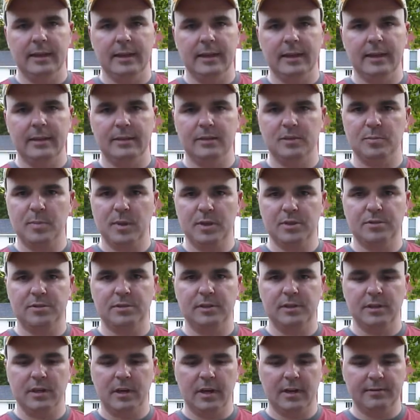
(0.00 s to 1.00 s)
in specialty
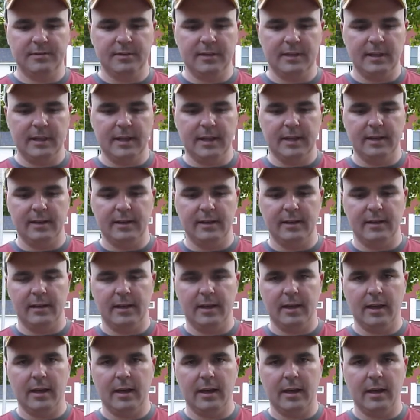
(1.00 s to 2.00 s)
coffee and
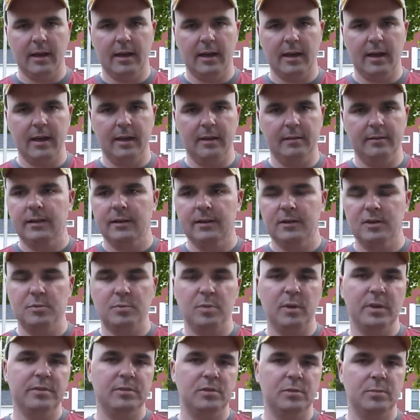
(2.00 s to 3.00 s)

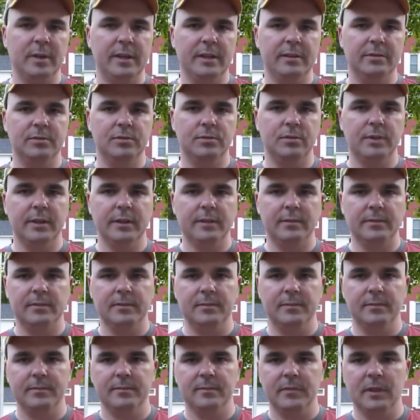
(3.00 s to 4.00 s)
espresso-based drinks,
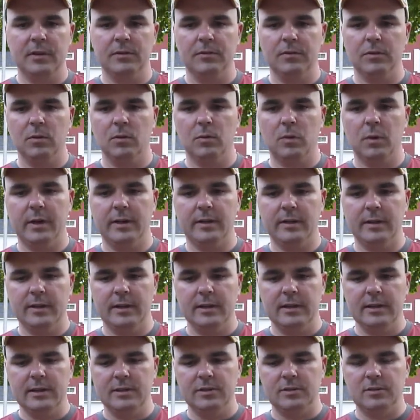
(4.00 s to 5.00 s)
for one.
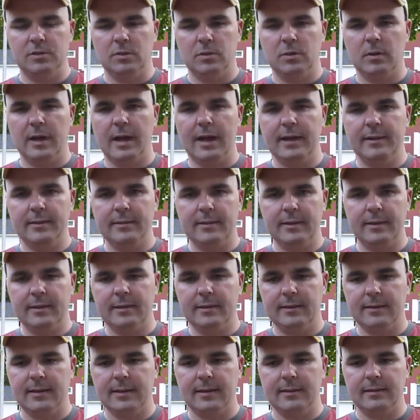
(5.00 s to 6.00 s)
So I
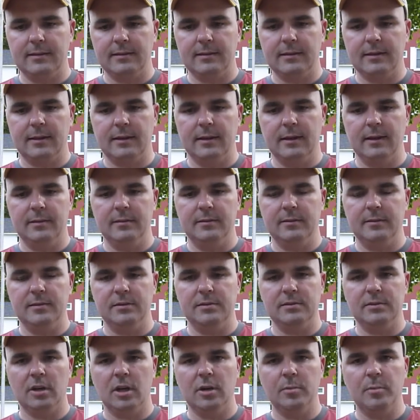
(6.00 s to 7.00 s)
think that
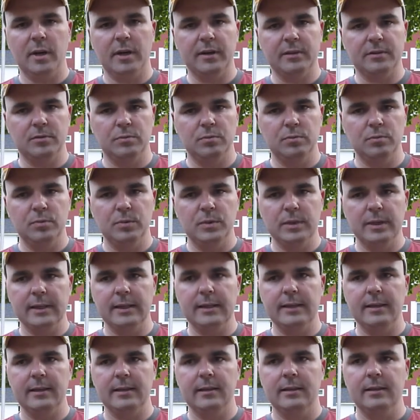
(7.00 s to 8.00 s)
Starbucks
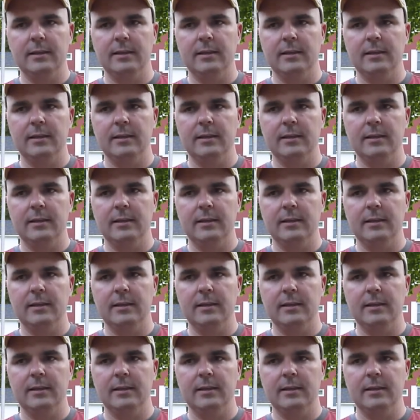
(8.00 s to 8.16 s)
really